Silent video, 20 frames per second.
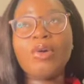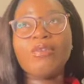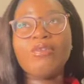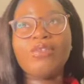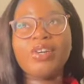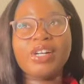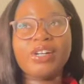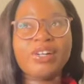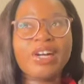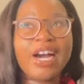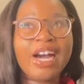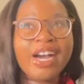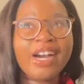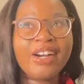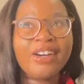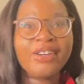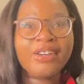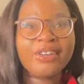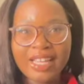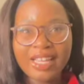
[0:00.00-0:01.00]
fell
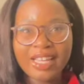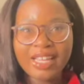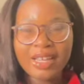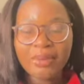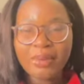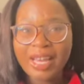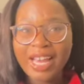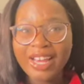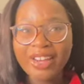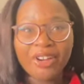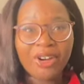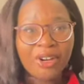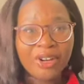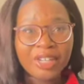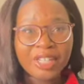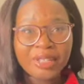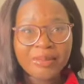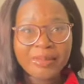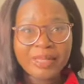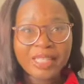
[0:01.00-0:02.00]
out, we had
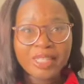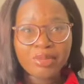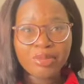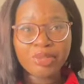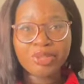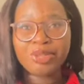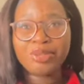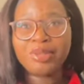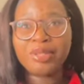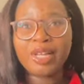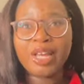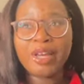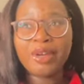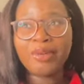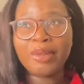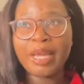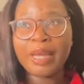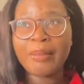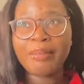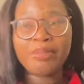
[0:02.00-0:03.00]
arguments, which
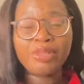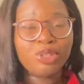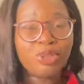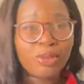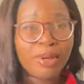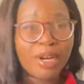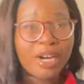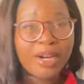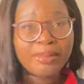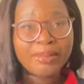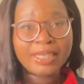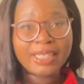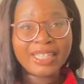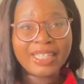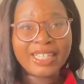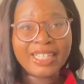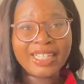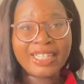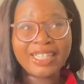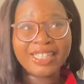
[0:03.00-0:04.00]
like
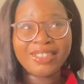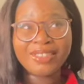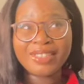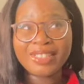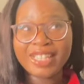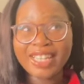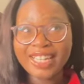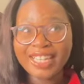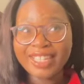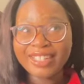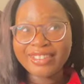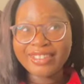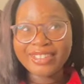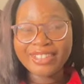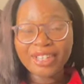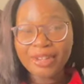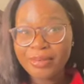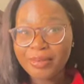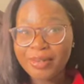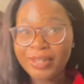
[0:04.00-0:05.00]
drama, and it's like,
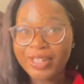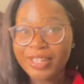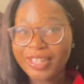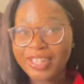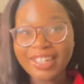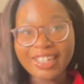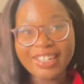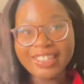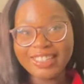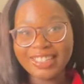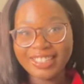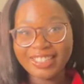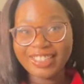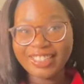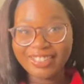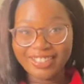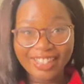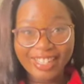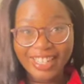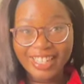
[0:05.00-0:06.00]
girl, we're in college,
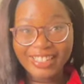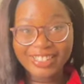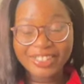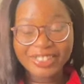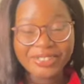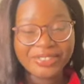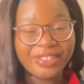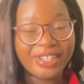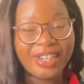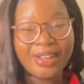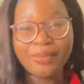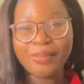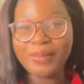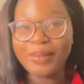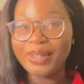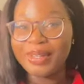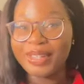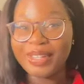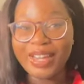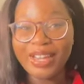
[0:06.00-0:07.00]
not high school.
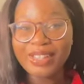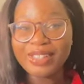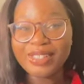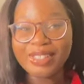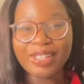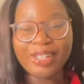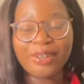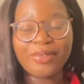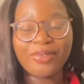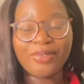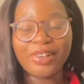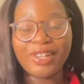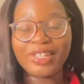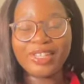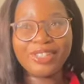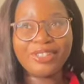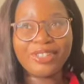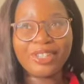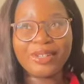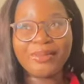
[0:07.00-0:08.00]
I'm not signed up for any
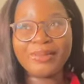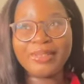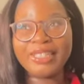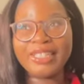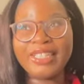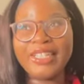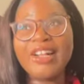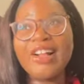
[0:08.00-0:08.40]
drama.